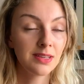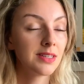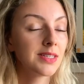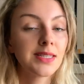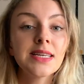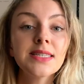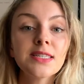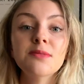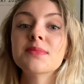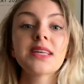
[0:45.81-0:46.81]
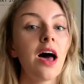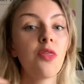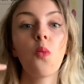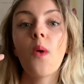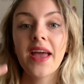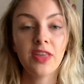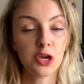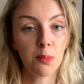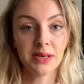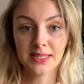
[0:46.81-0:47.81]
Systems are the way that
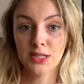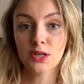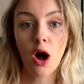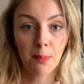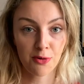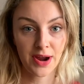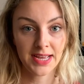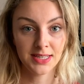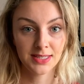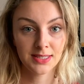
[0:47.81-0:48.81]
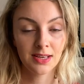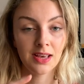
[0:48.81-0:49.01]
your business operates.